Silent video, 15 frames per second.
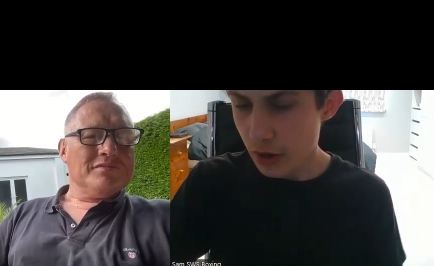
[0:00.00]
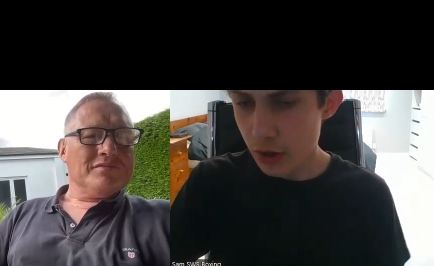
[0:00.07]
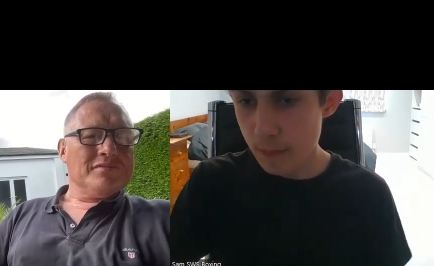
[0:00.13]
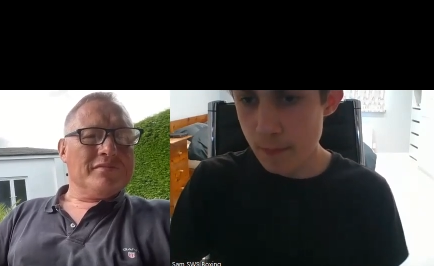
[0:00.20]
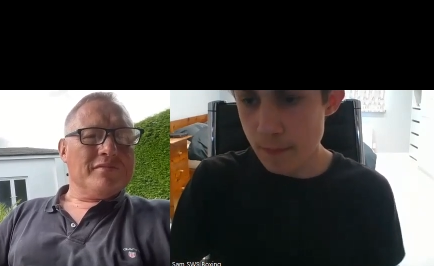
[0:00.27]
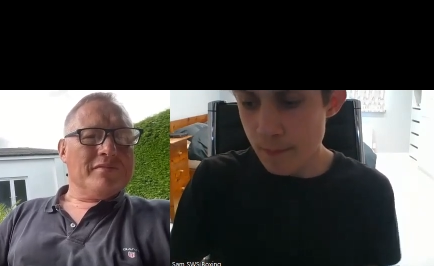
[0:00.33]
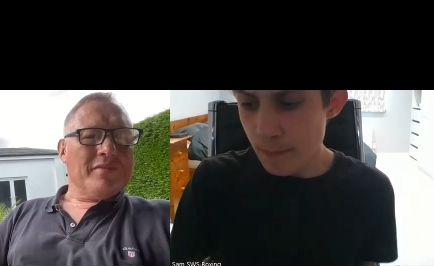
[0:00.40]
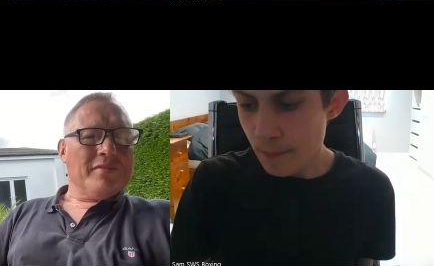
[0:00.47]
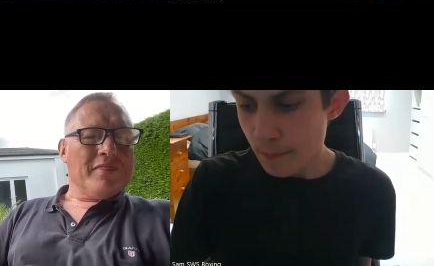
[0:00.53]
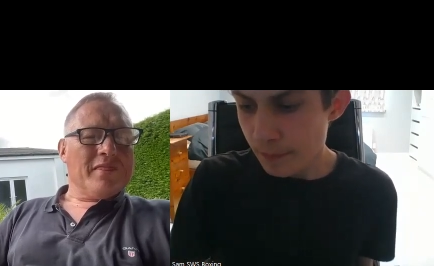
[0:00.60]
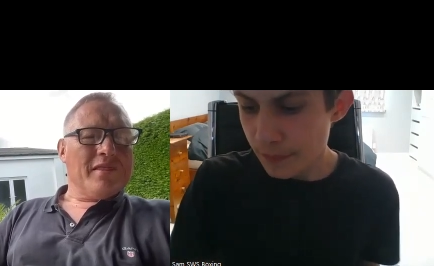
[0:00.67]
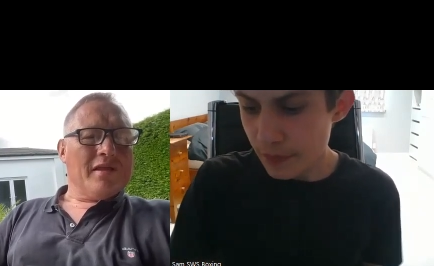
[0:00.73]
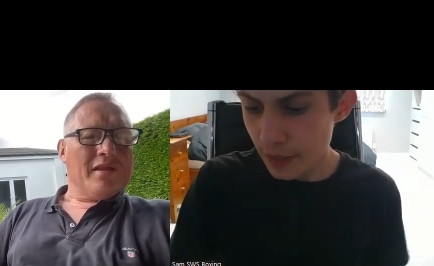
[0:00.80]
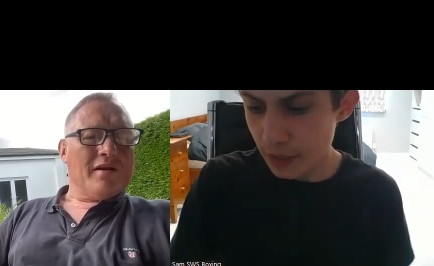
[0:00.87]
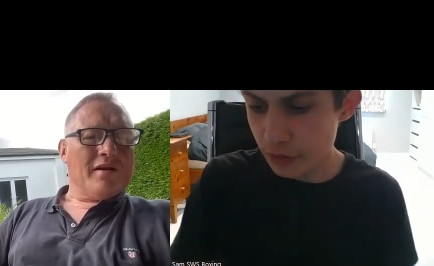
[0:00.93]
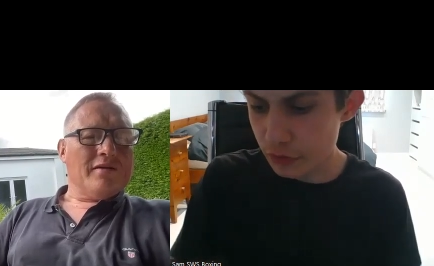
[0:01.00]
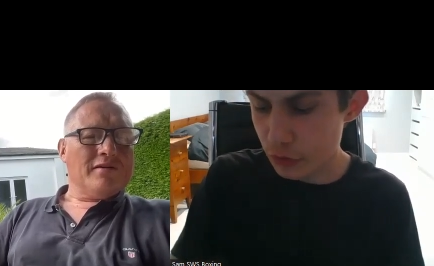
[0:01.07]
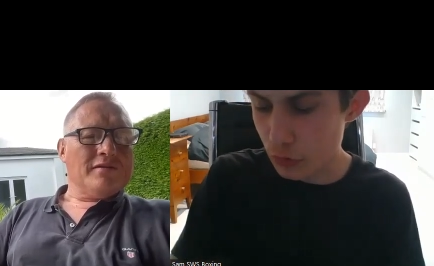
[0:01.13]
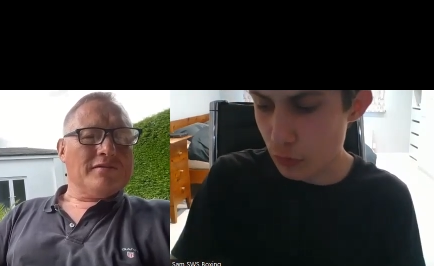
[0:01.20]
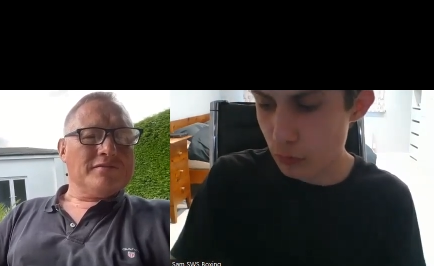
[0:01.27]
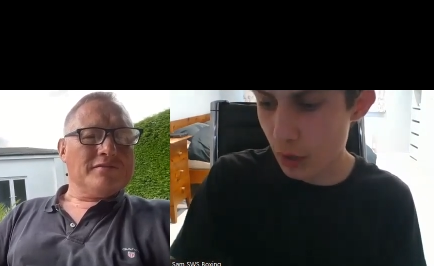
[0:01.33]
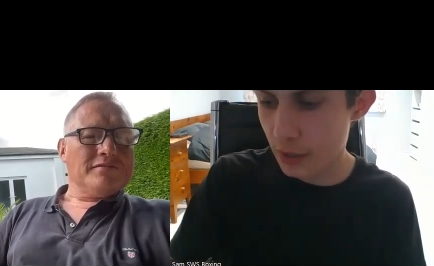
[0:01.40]
Speaker 1: Um, as
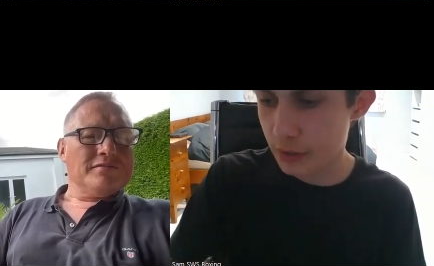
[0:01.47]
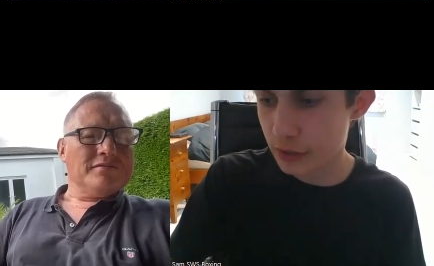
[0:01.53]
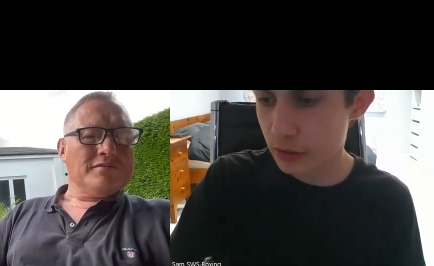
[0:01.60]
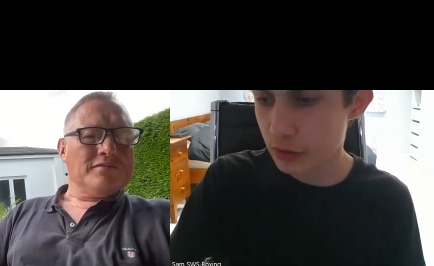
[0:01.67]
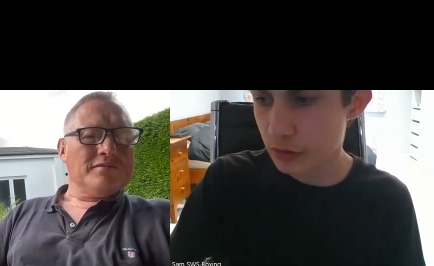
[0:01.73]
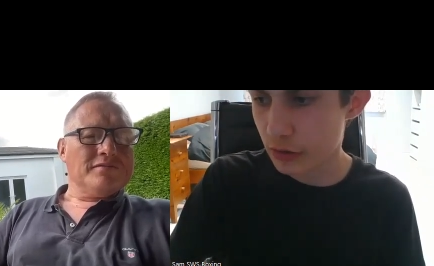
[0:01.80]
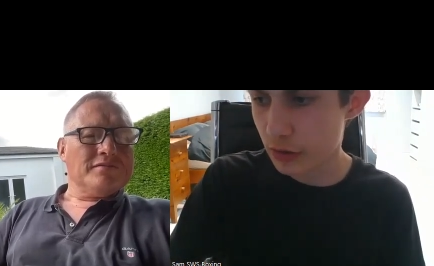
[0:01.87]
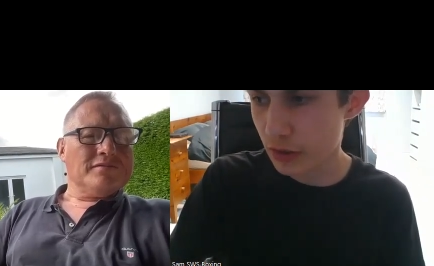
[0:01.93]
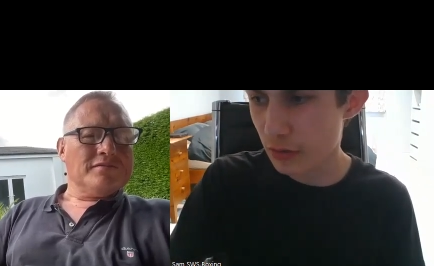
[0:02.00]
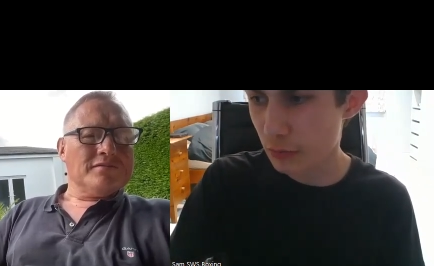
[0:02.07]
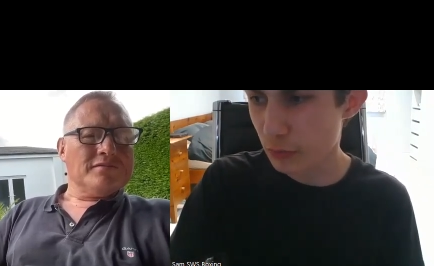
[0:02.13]
you're like,